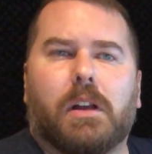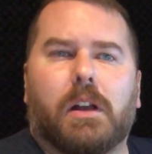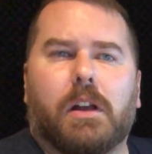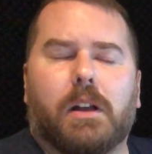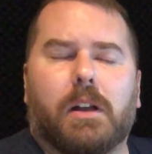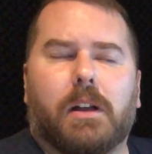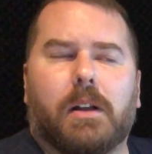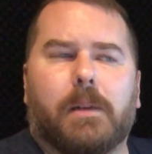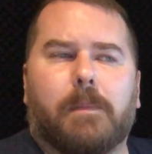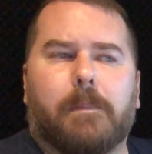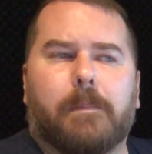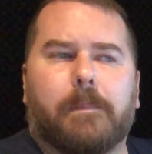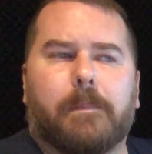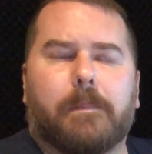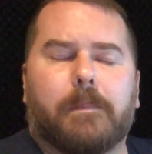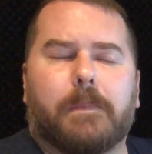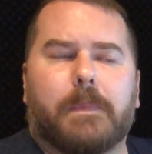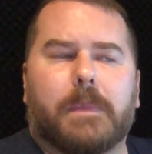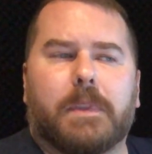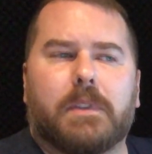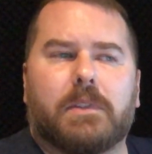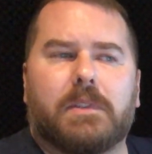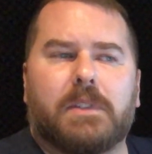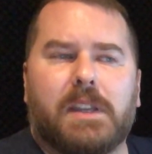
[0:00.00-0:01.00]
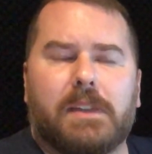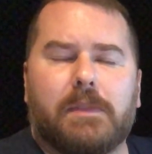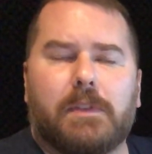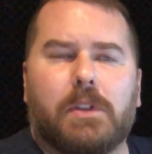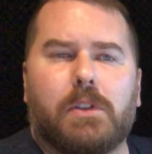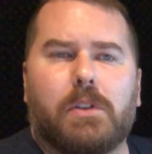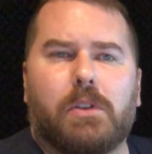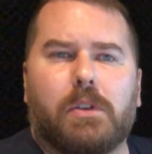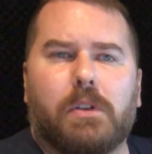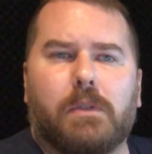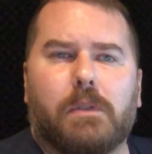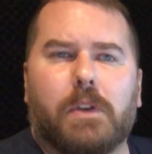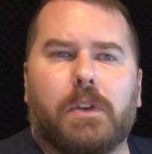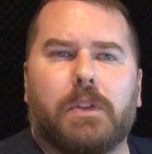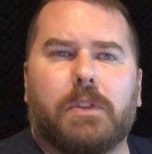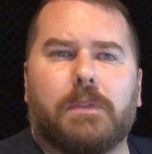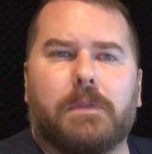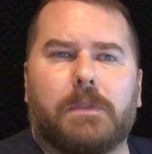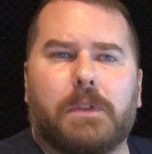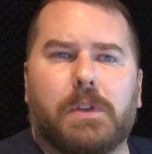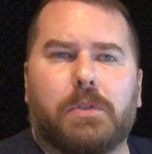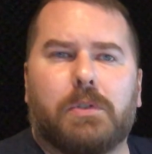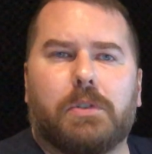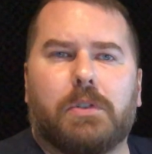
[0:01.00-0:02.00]
Um, Steven Universe
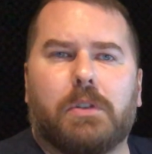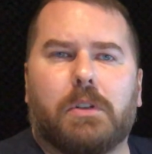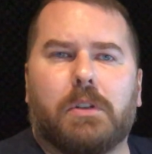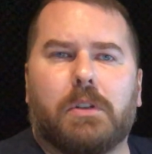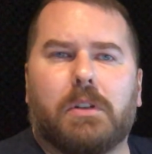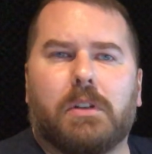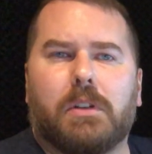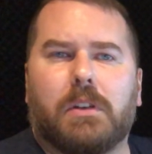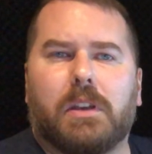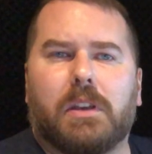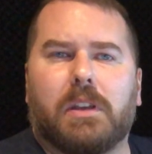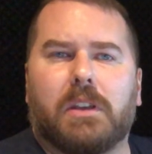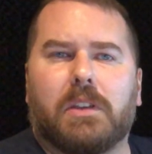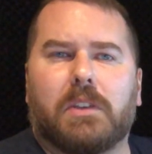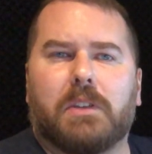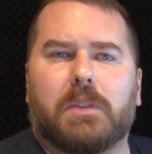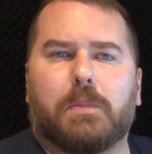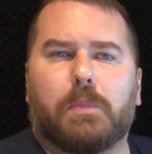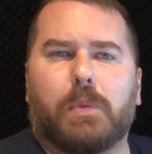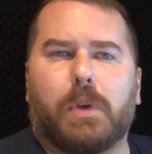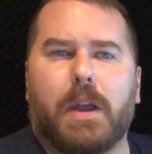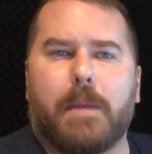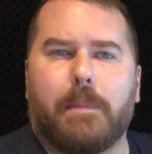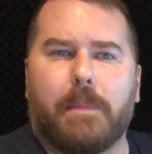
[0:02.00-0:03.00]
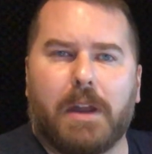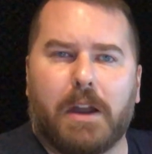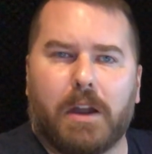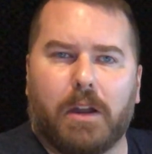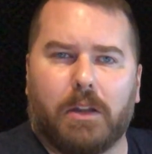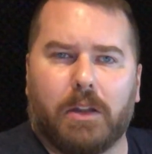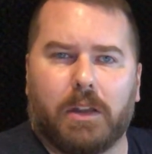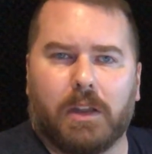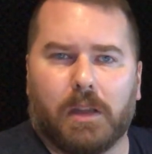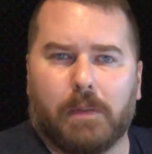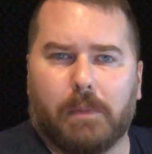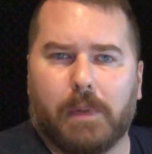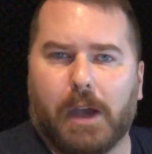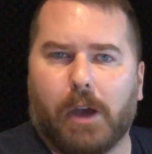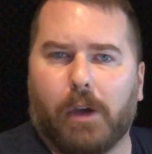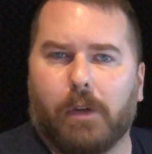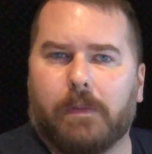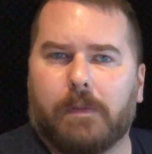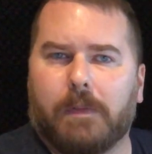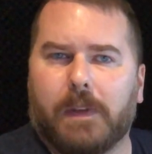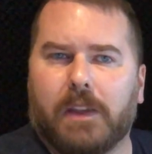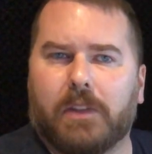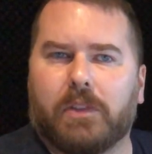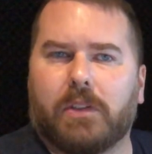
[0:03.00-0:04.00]
Future is primarily
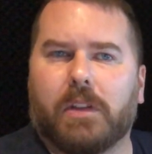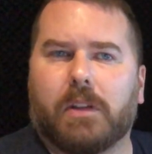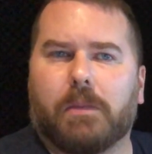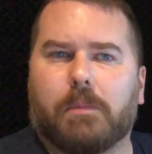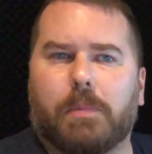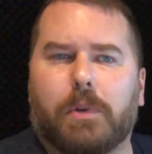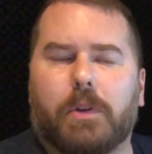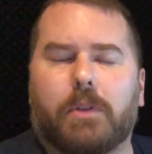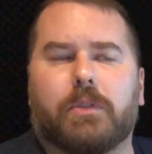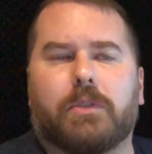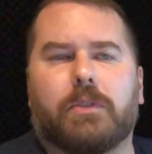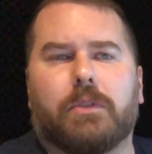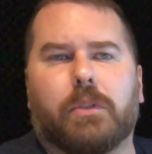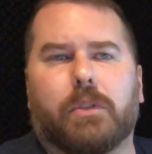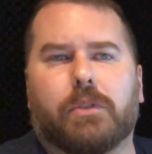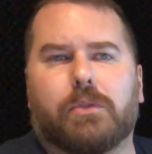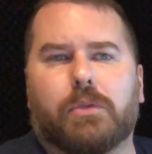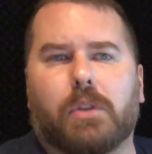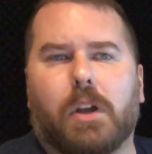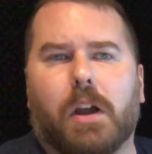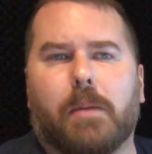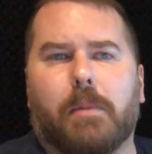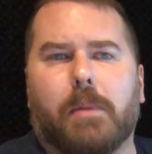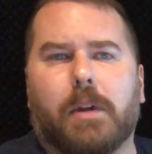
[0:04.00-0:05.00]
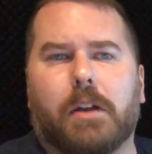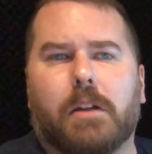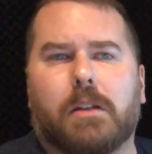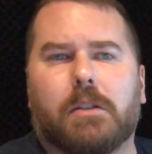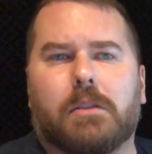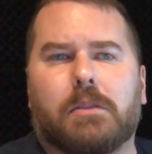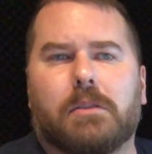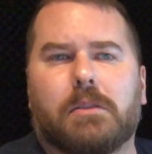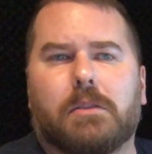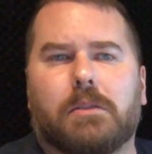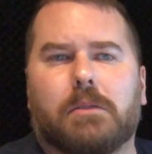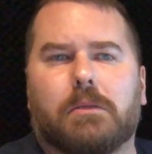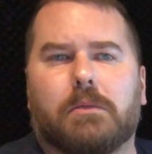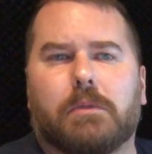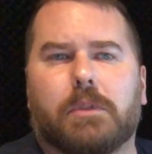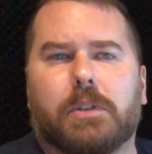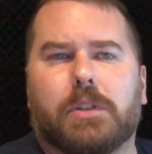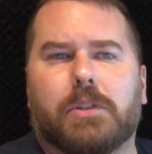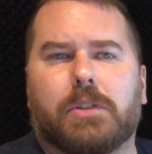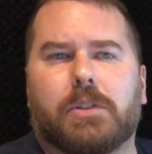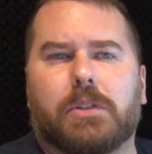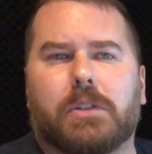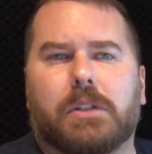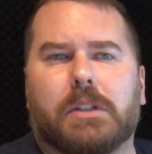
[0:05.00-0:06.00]
about facing personal trauma,
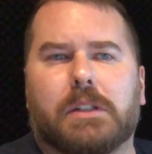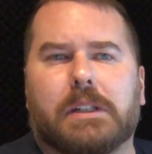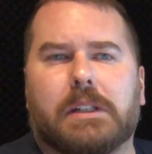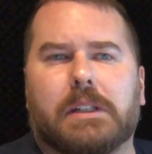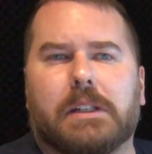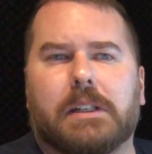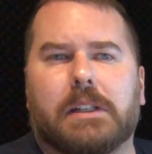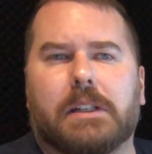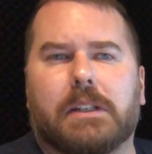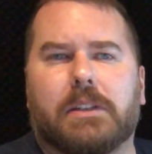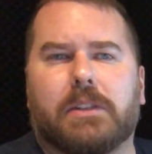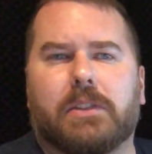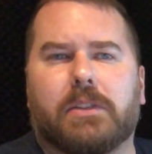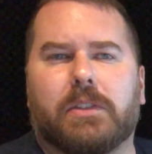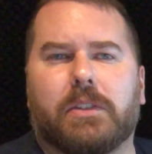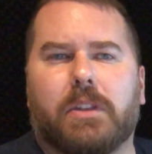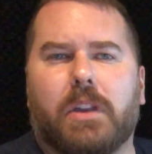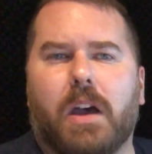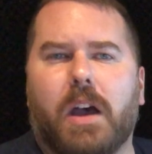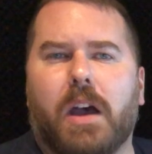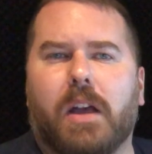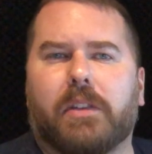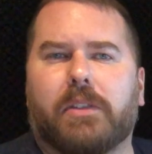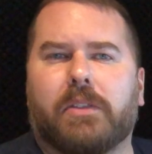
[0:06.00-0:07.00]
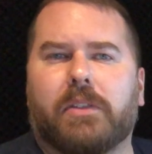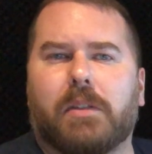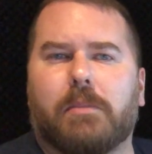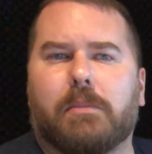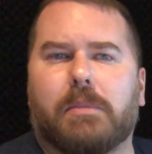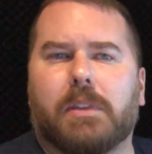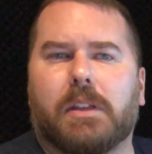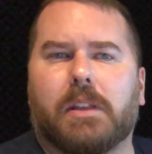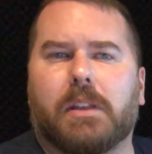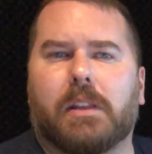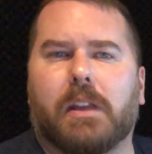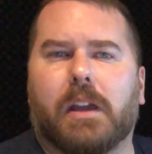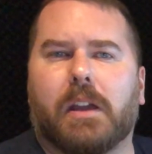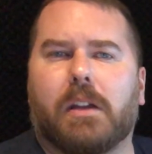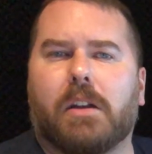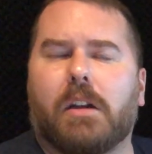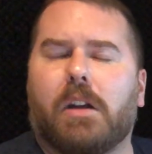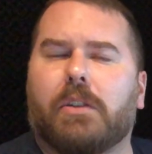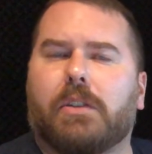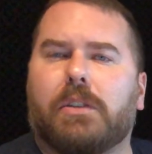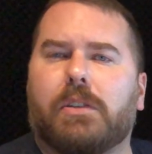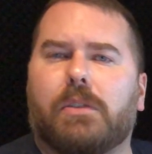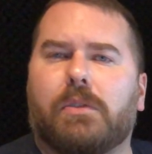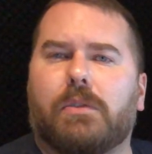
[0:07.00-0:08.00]
which is not something that
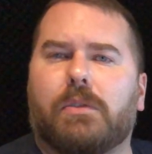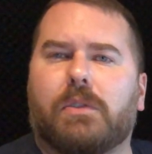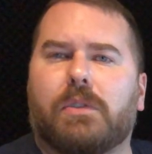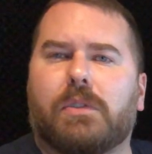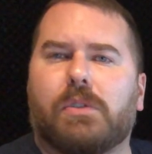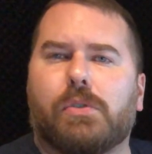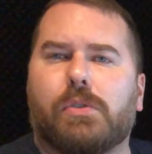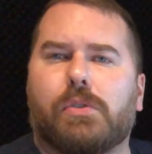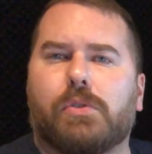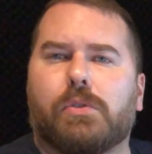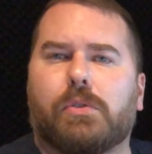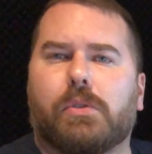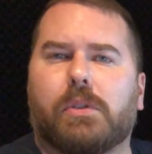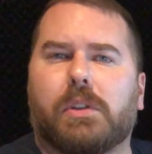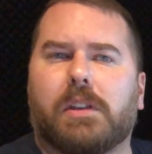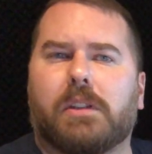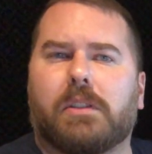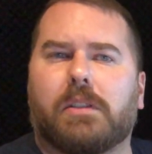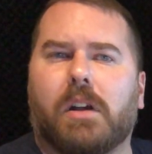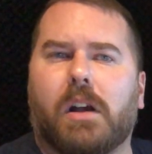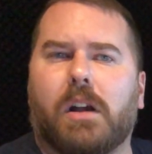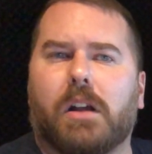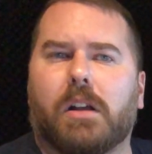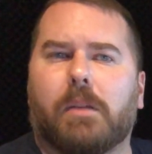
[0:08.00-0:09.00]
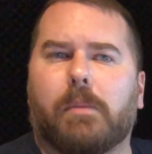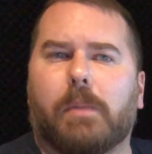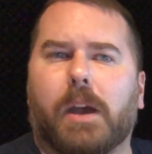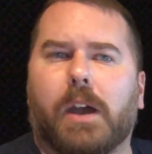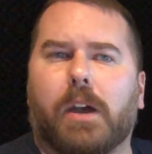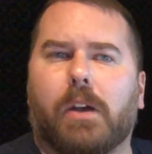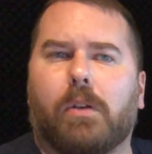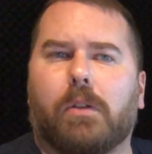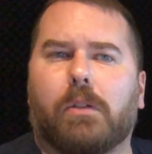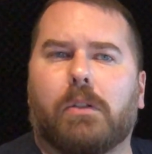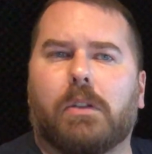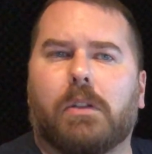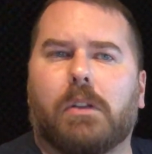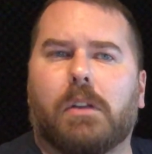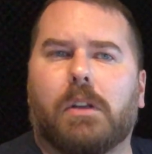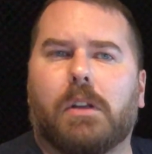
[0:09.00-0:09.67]
cartoons usually talk about,